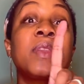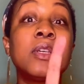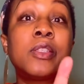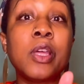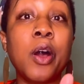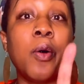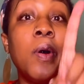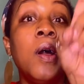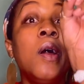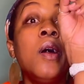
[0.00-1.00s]
So
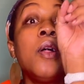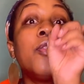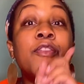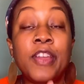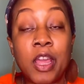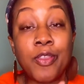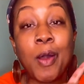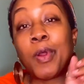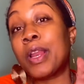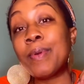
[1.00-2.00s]
the video that
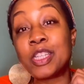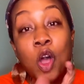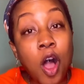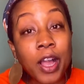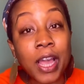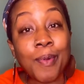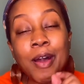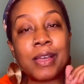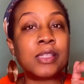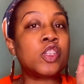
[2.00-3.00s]
we're gonna be talking
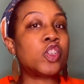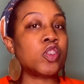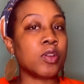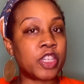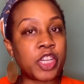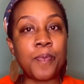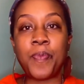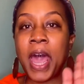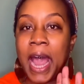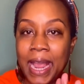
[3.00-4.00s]
about is Trisha
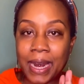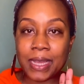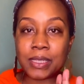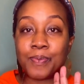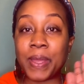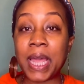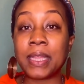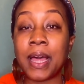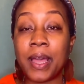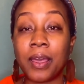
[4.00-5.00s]
Paytas being
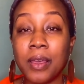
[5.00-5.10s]
like,